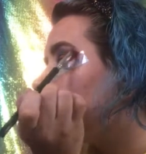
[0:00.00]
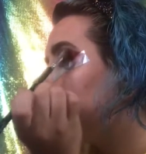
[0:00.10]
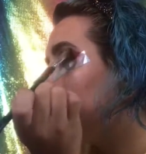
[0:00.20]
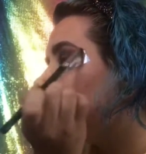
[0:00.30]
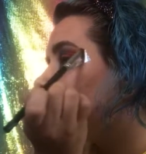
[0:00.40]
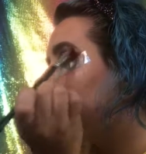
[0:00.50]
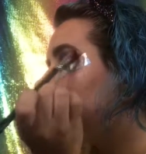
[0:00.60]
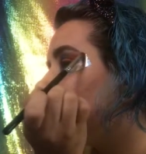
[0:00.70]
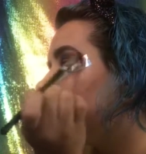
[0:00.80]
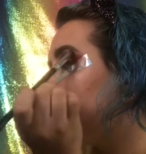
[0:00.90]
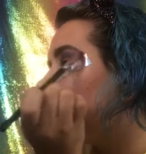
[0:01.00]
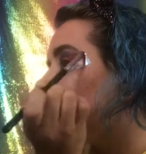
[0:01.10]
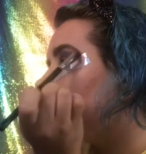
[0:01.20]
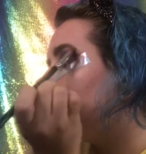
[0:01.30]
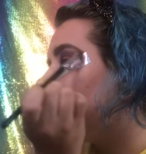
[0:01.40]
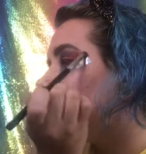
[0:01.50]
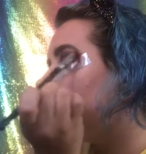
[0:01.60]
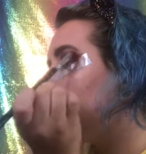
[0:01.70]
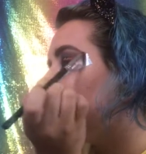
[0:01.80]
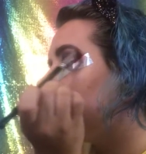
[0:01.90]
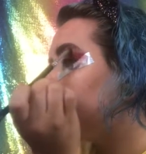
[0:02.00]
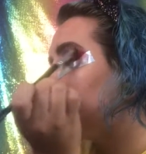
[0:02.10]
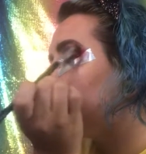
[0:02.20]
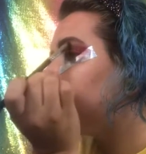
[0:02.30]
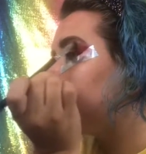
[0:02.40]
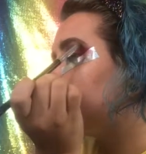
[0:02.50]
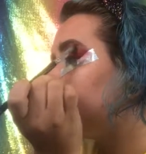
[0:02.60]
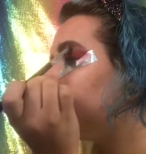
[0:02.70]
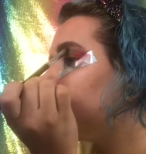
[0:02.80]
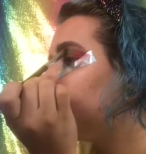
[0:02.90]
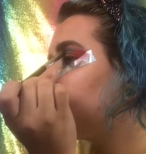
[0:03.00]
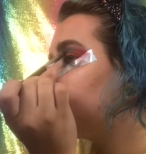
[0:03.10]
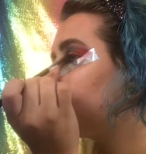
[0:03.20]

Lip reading: Taking 1978 all the way out over the top of this line here.